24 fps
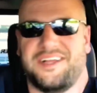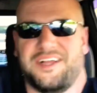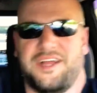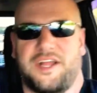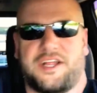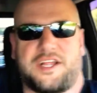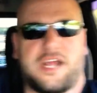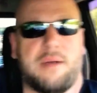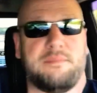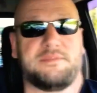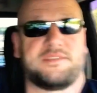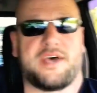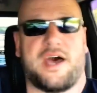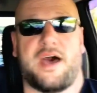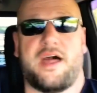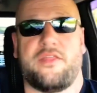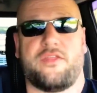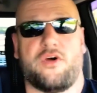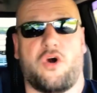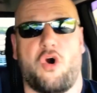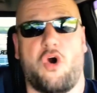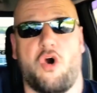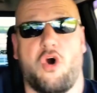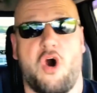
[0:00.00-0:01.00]
It comes out of
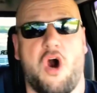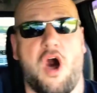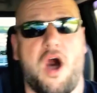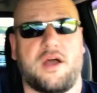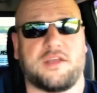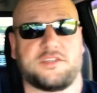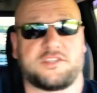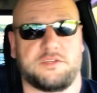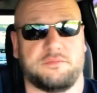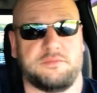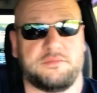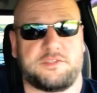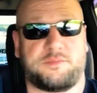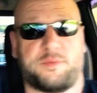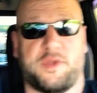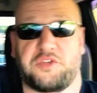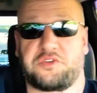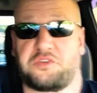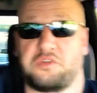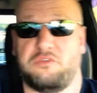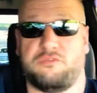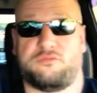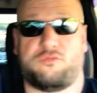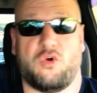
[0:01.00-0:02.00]
the hole awesome,
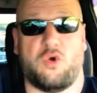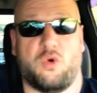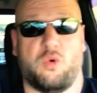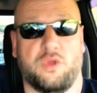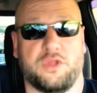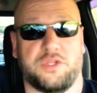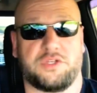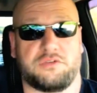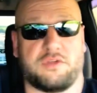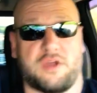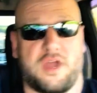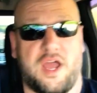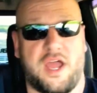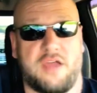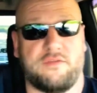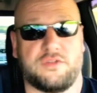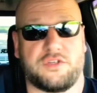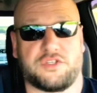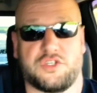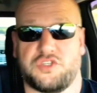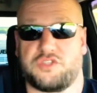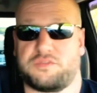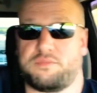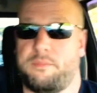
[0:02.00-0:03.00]
especially in four-wheel drive. It
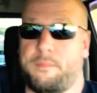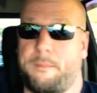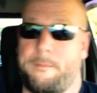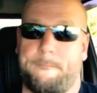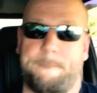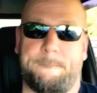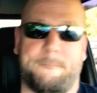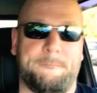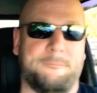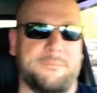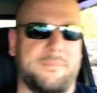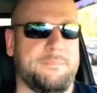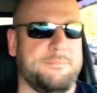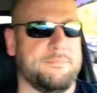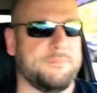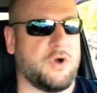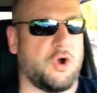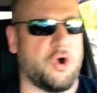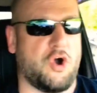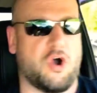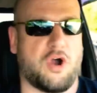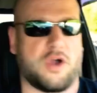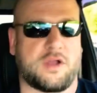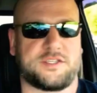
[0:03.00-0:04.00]
just
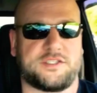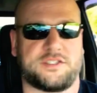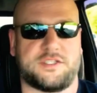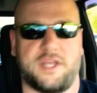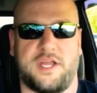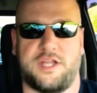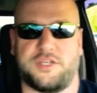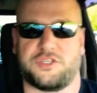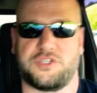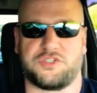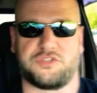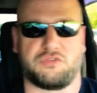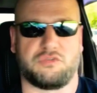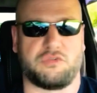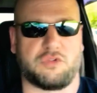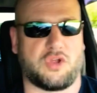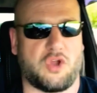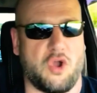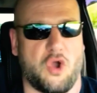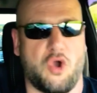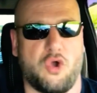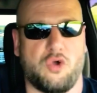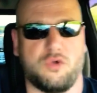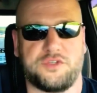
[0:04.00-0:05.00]
hooks and just
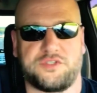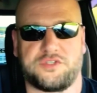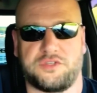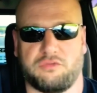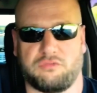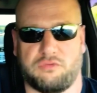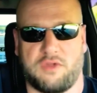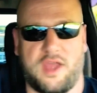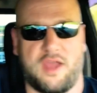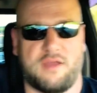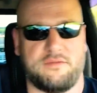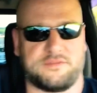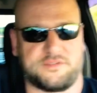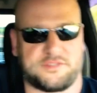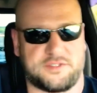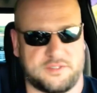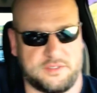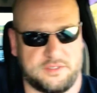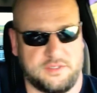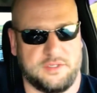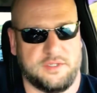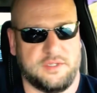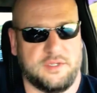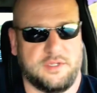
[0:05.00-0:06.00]
goes, revs.
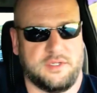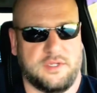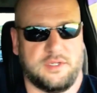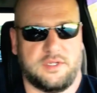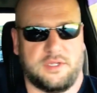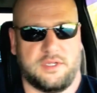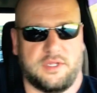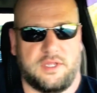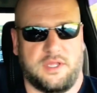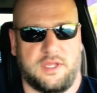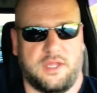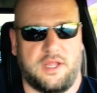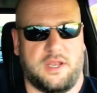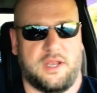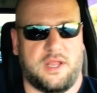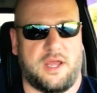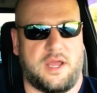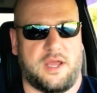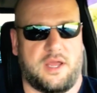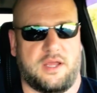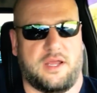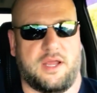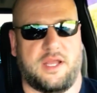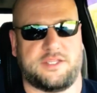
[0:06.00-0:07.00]
And
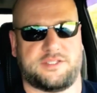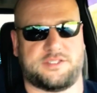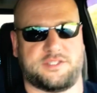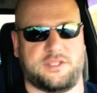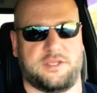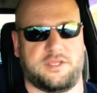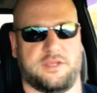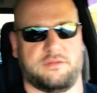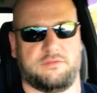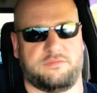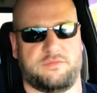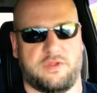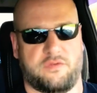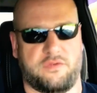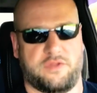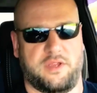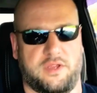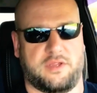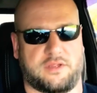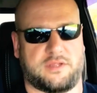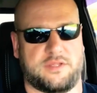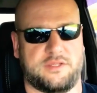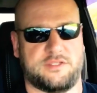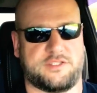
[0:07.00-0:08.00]
I see a
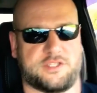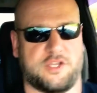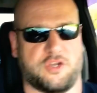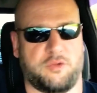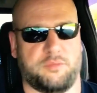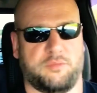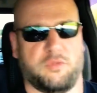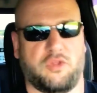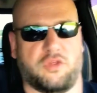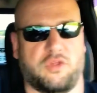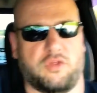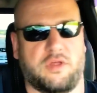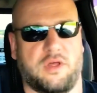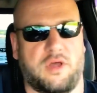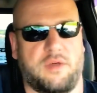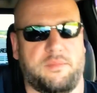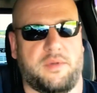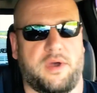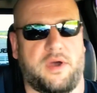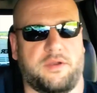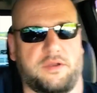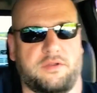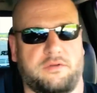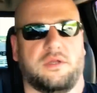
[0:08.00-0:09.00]
very considerable
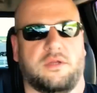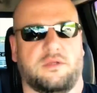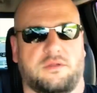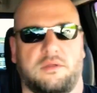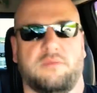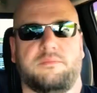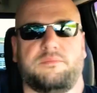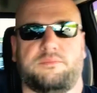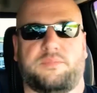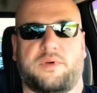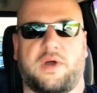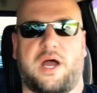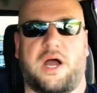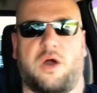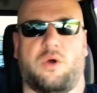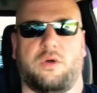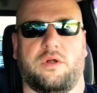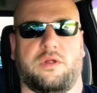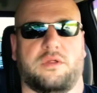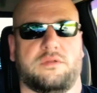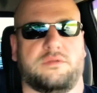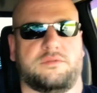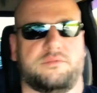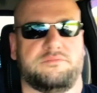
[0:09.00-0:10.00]
amount of
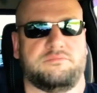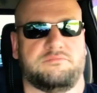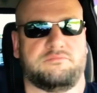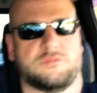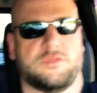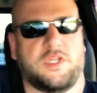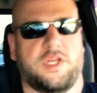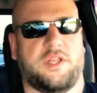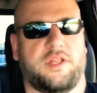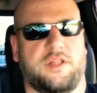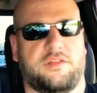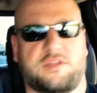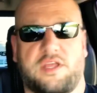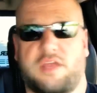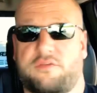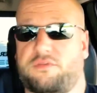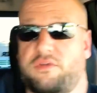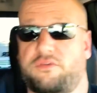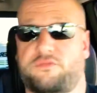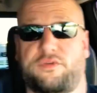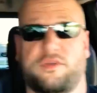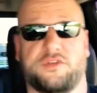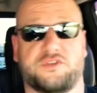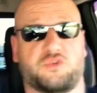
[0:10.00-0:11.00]
power. And it
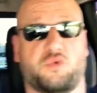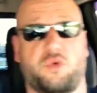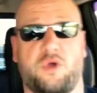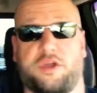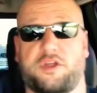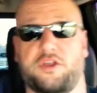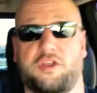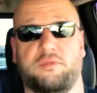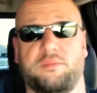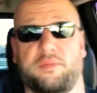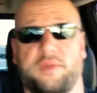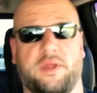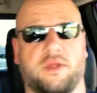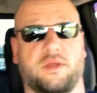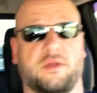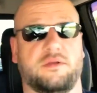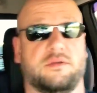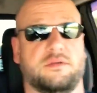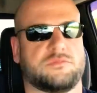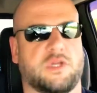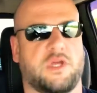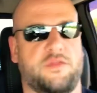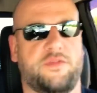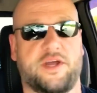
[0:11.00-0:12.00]
definitely feels quicker than me.
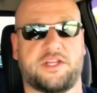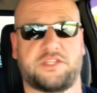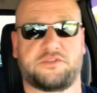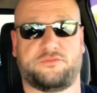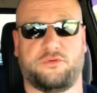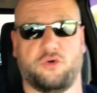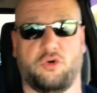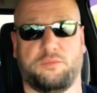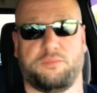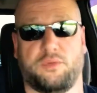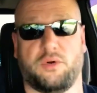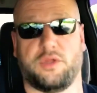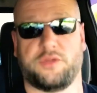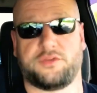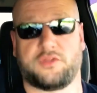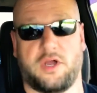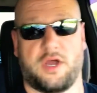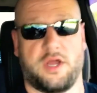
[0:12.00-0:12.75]
And that's full bolt